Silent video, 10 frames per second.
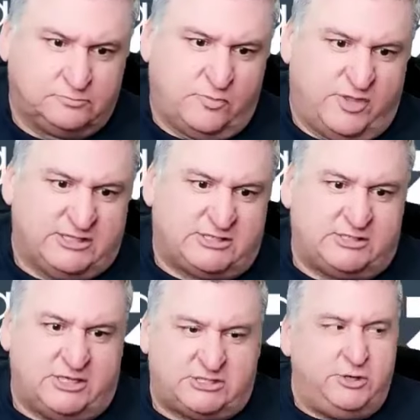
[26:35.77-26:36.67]

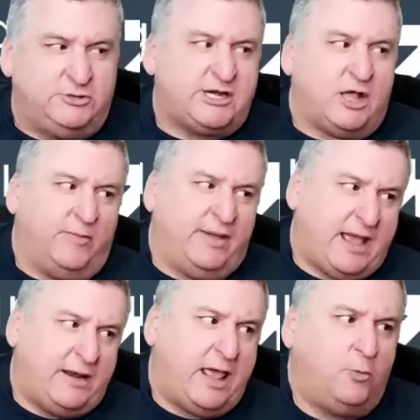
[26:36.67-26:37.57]
this huge element.
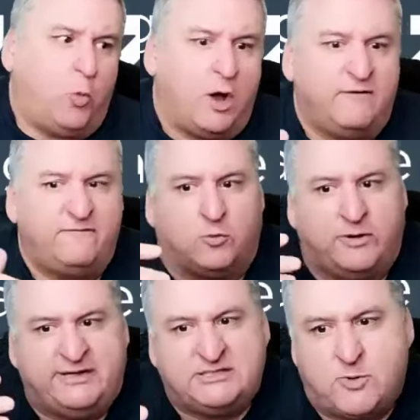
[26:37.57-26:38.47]
And one of the
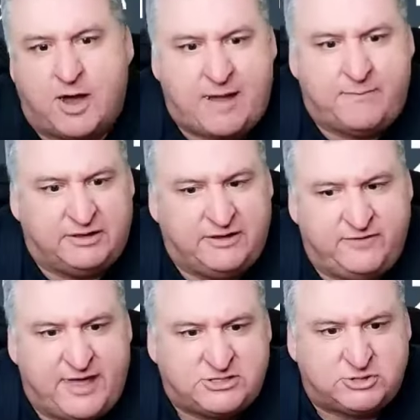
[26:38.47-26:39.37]
reasons why I believe
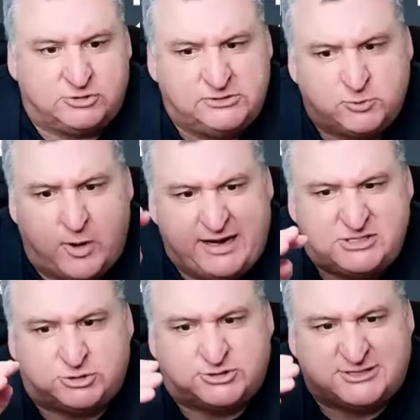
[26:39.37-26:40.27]
that that's true is when
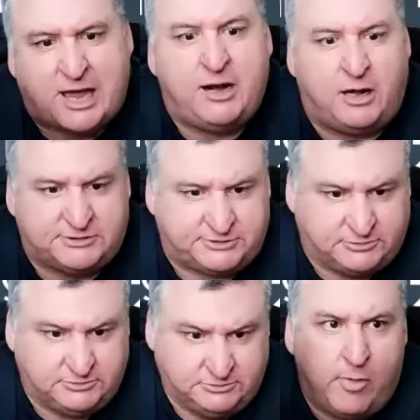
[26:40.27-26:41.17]
it's your side hustle,